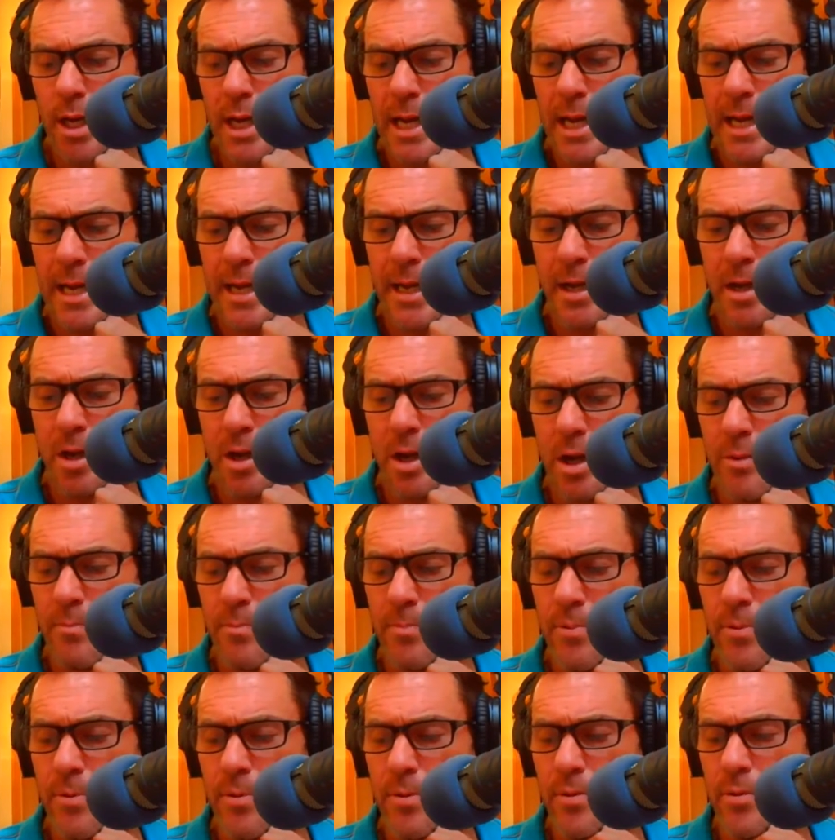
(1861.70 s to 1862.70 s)
I
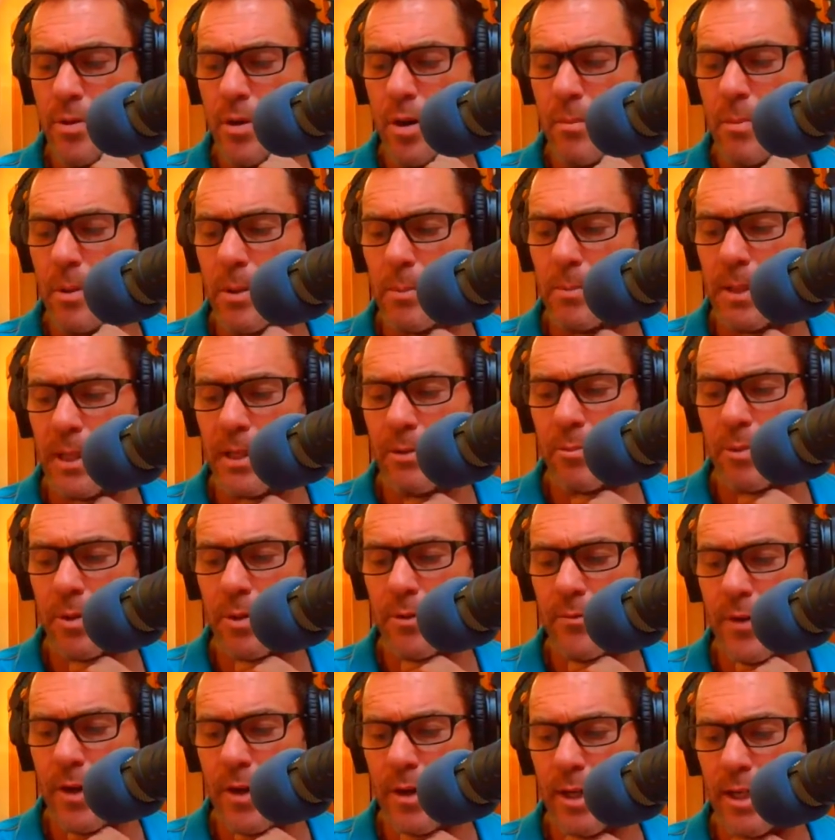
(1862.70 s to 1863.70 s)
probably would
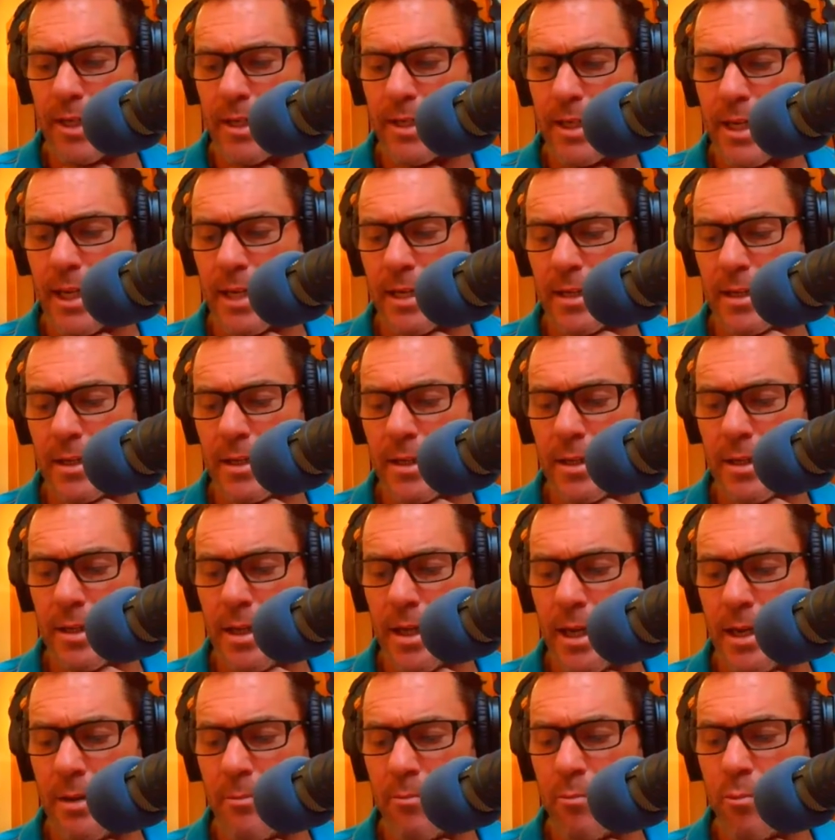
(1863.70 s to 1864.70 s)
have only done
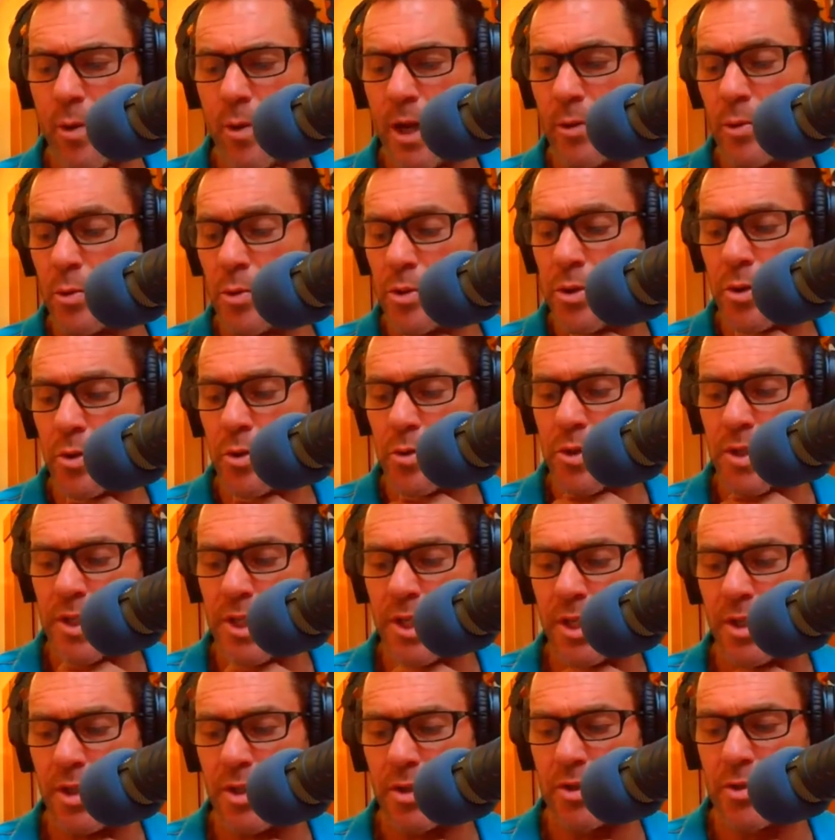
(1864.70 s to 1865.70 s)
1 or 2
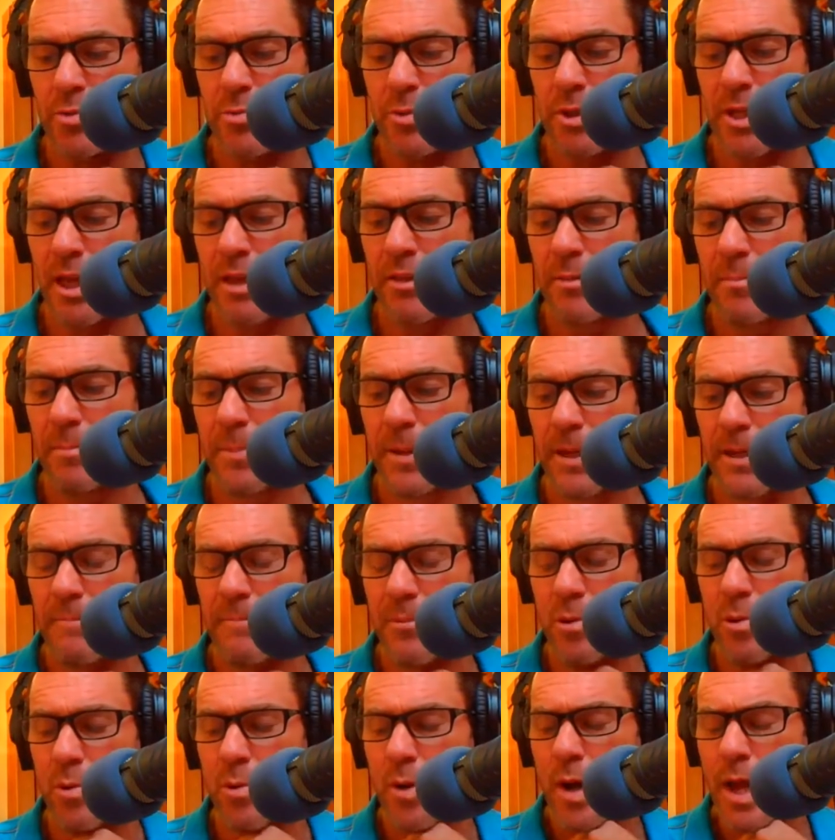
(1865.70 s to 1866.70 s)
sessions with other
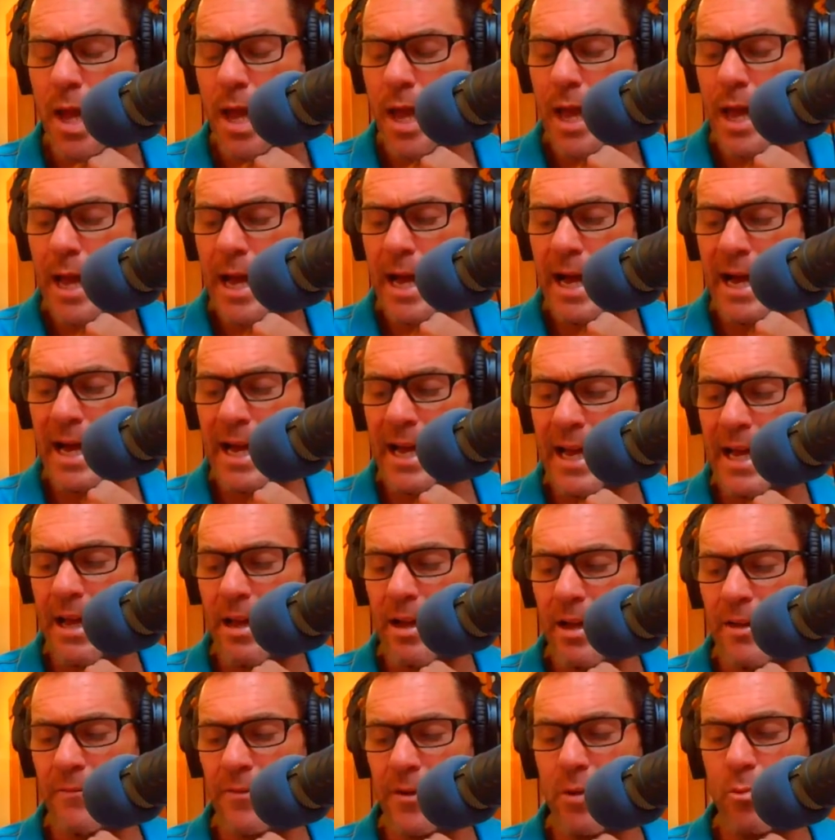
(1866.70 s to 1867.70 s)
people
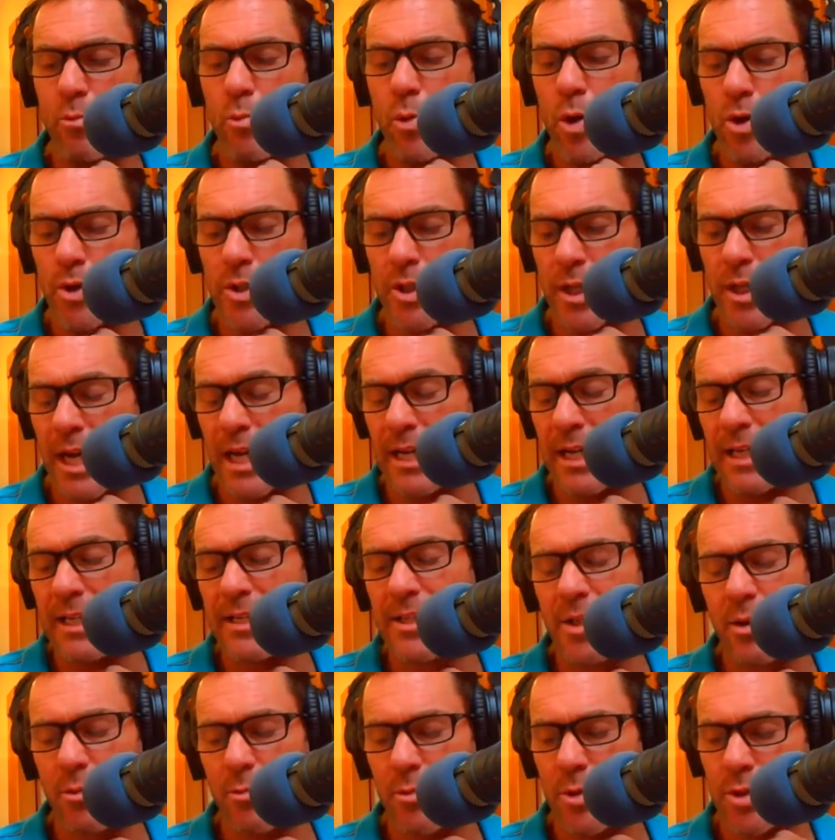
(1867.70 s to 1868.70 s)

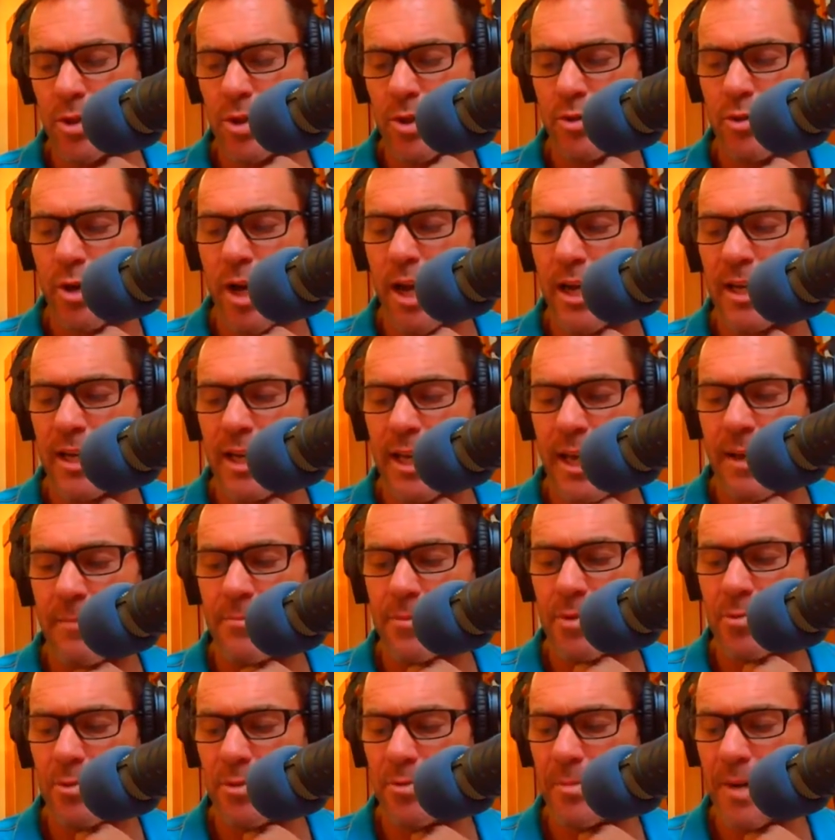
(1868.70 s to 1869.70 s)
unless it was training
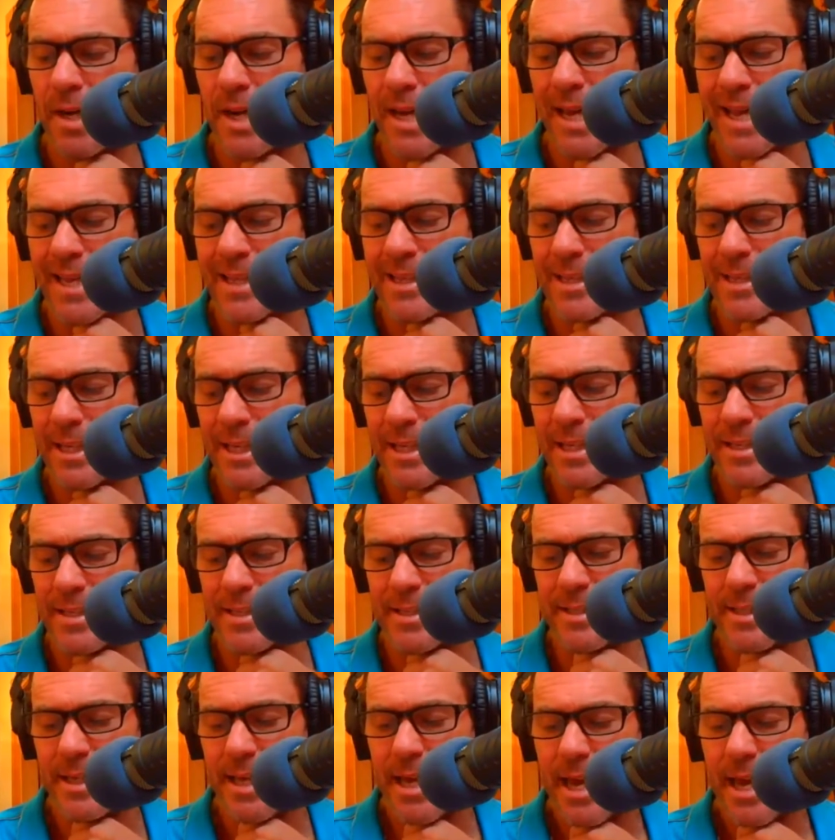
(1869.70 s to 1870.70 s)
camps with my athletes.